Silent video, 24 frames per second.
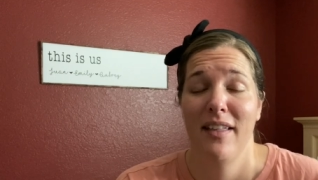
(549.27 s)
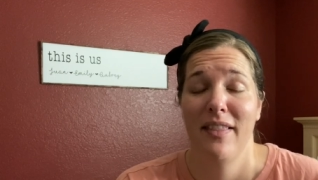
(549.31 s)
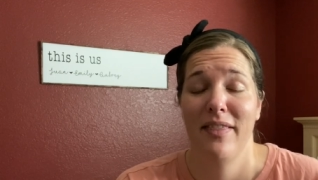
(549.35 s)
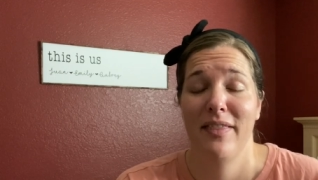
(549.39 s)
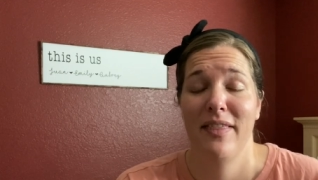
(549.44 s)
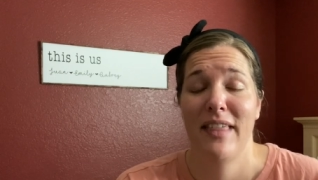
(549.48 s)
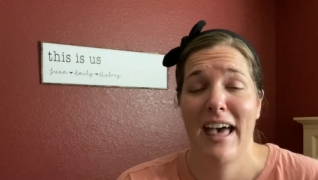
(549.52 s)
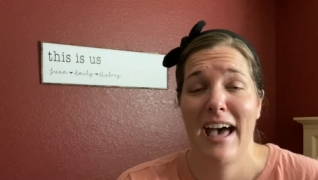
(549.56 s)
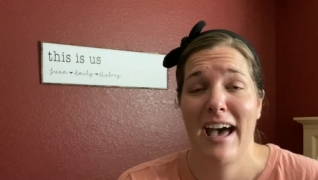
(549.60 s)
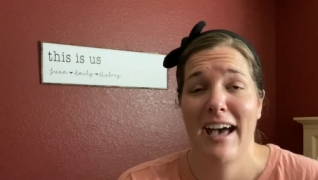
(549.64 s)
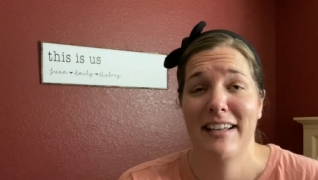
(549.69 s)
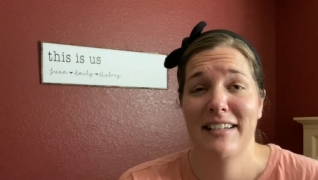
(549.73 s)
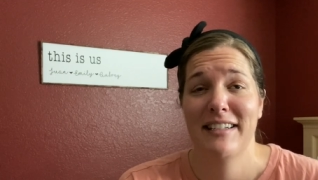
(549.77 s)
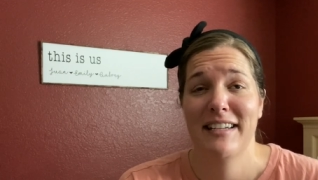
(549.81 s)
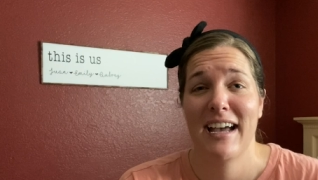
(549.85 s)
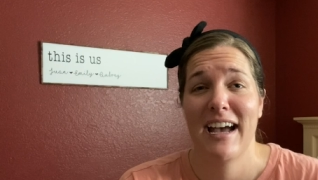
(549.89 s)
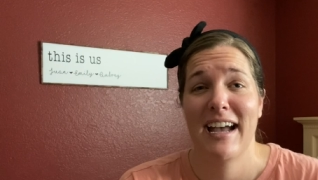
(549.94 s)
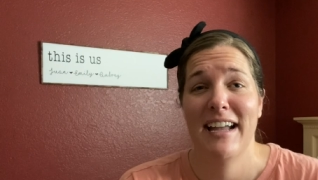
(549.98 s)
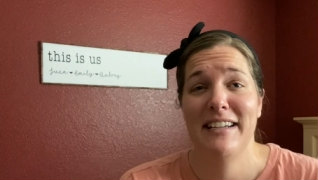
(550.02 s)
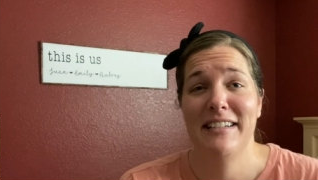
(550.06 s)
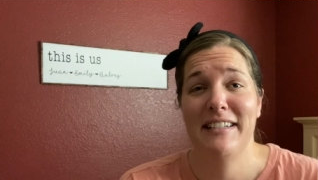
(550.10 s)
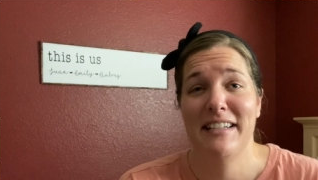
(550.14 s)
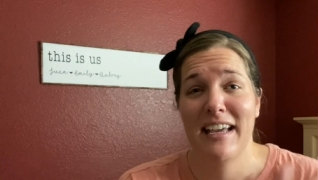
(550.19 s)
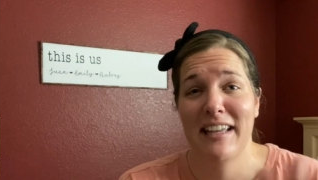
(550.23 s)
that
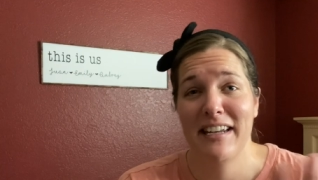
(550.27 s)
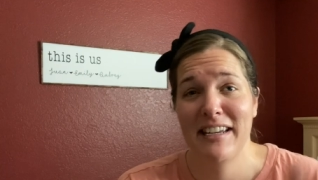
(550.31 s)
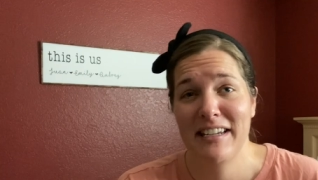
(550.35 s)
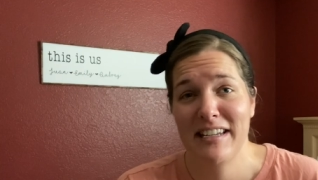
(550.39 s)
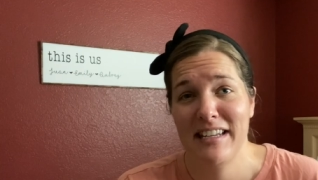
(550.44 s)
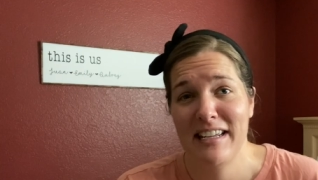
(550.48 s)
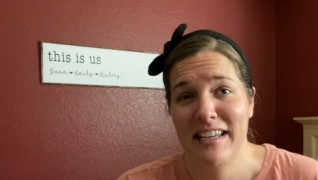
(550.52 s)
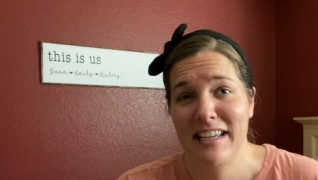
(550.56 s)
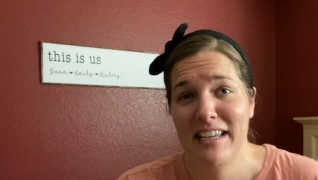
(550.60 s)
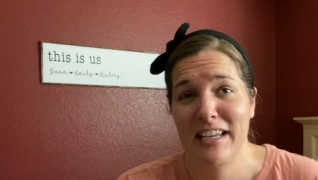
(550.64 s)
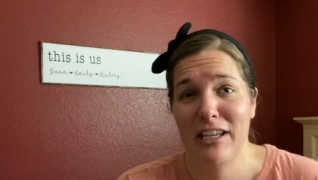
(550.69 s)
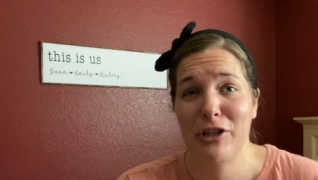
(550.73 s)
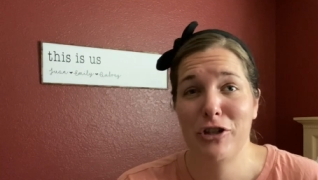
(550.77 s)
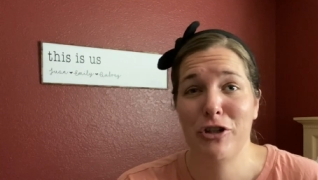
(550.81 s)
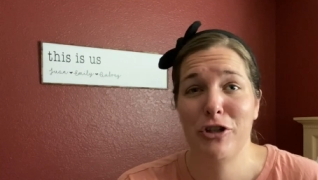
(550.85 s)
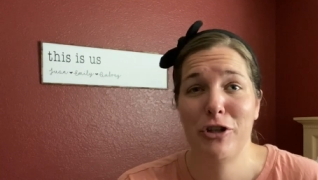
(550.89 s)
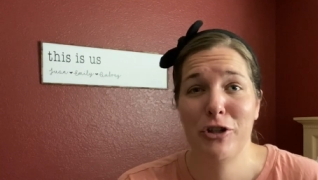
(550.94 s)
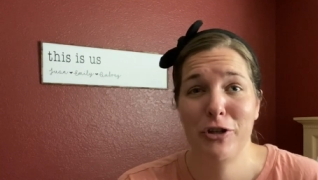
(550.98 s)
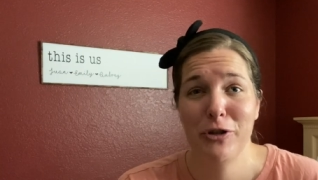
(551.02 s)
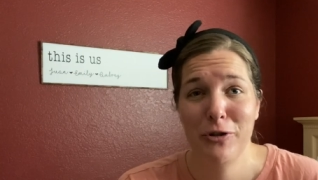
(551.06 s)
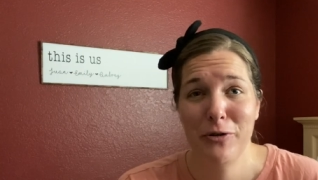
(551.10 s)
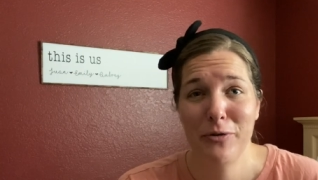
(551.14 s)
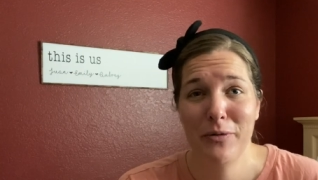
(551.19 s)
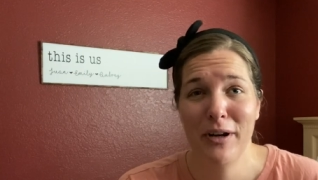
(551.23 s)
identity
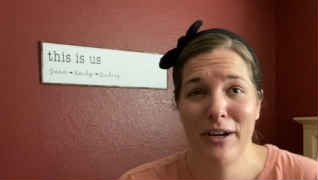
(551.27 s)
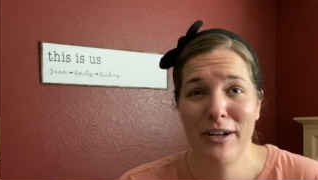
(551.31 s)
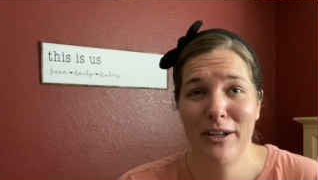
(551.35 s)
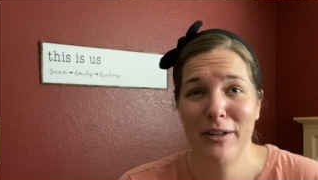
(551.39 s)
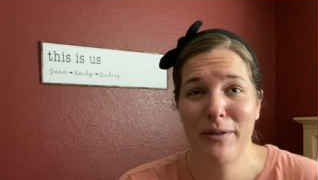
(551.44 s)
issue